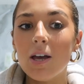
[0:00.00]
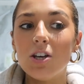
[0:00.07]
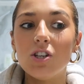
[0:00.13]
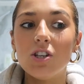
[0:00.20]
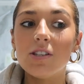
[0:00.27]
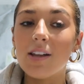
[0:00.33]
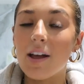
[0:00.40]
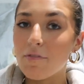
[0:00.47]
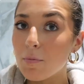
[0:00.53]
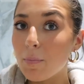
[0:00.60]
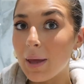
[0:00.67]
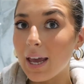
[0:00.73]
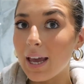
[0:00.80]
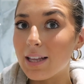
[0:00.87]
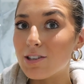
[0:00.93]
She's never
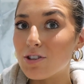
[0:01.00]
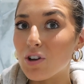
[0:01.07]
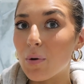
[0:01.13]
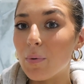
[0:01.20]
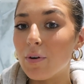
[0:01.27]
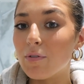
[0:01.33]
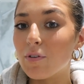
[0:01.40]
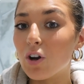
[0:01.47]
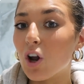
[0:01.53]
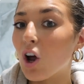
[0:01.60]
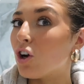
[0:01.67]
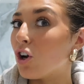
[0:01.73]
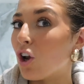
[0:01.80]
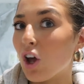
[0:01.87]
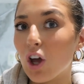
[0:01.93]
been, so we've
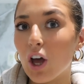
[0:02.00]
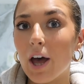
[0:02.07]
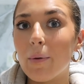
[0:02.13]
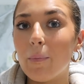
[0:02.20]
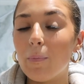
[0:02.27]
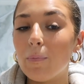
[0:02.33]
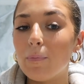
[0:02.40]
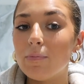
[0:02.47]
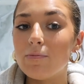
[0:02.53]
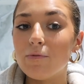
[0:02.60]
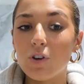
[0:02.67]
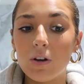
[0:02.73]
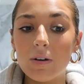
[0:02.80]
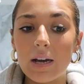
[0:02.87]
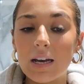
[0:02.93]
got like a
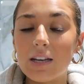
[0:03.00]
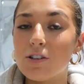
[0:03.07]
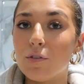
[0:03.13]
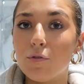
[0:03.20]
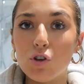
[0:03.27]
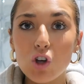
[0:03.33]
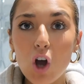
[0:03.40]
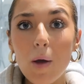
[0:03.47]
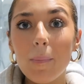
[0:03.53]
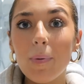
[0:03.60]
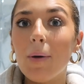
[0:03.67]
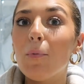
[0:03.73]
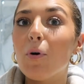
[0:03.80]
few days of shopping.